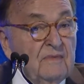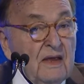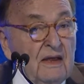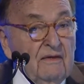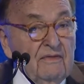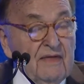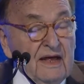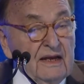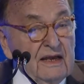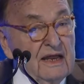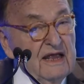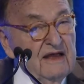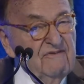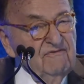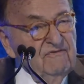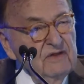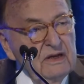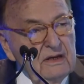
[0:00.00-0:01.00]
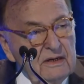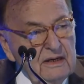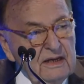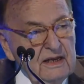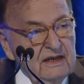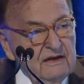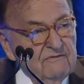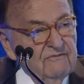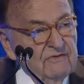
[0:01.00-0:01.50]
that if
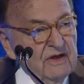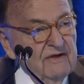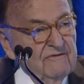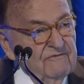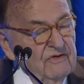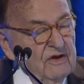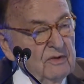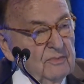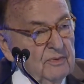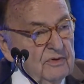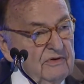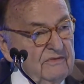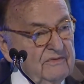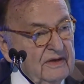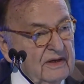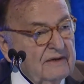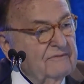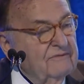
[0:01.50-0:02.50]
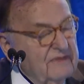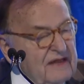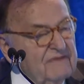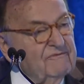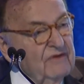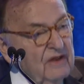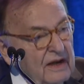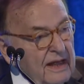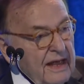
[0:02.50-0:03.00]
indeed
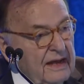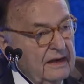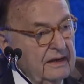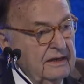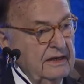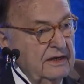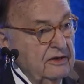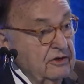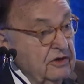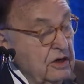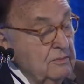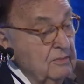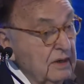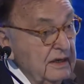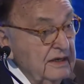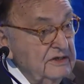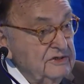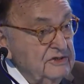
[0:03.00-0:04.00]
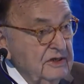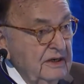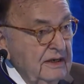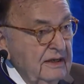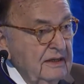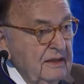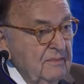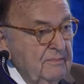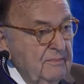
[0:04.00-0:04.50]
phenylalanine accumulation
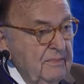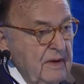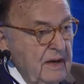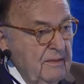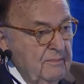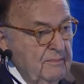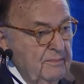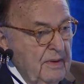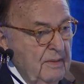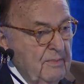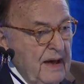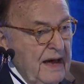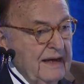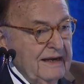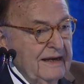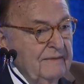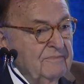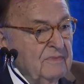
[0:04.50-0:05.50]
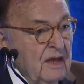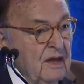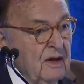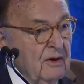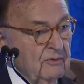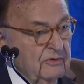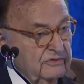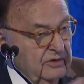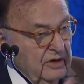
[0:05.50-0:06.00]
in the body
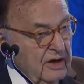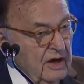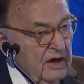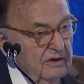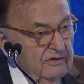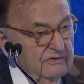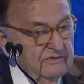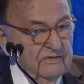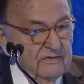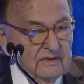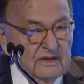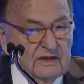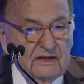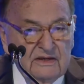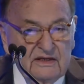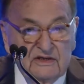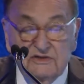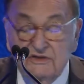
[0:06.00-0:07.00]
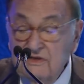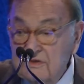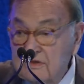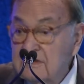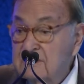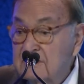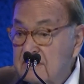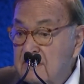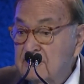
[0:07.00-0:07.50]
was the cause of the condition, it's
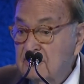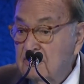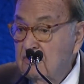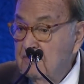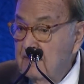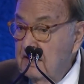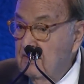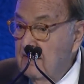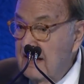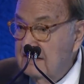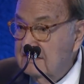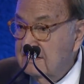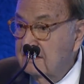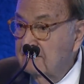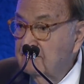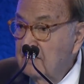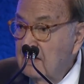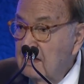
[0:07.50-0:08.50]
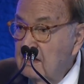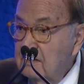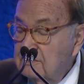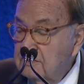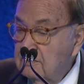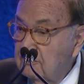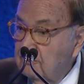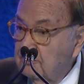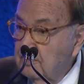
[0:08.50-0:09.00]
an essential amino acid.
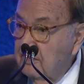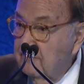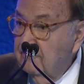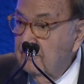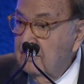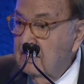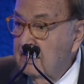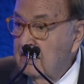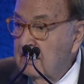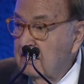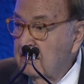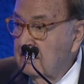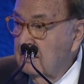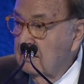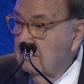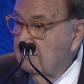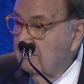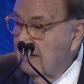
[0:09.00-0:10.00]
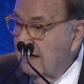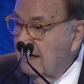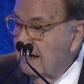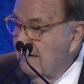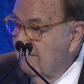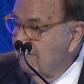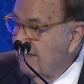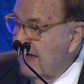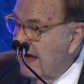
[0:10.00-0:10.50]
So it's perfectly clear that
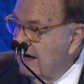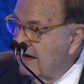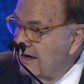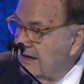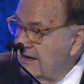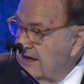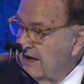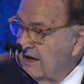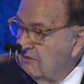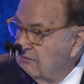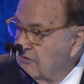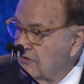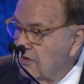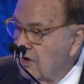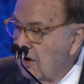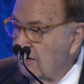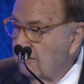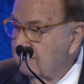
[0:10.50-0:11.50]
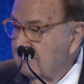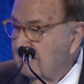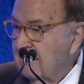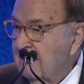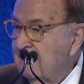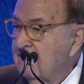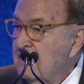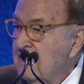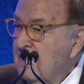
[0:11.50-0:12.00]
if that indeed was
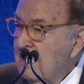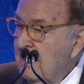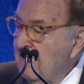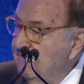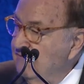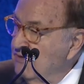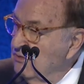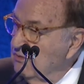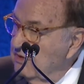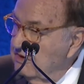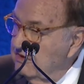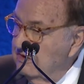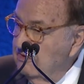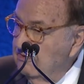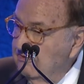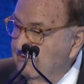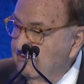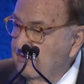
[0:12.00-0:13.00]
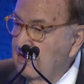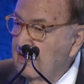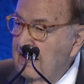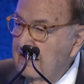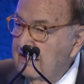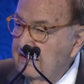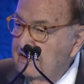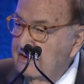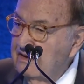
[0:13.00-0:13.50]
causative, if you reduce
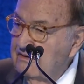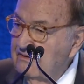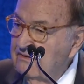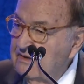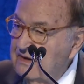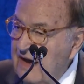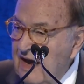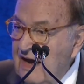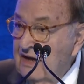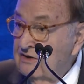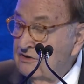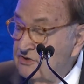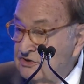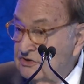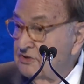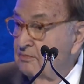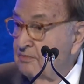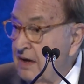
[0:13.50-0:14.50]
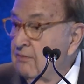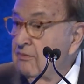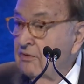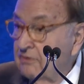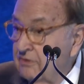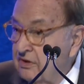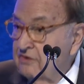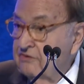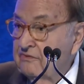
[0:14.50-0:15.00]
phenylalanine in the diet, you should be able to
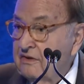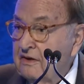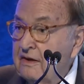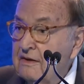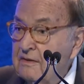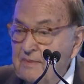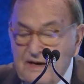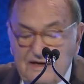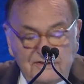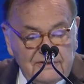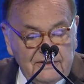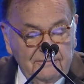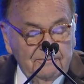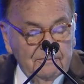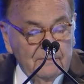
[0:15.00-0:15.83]
reduce it in the patient.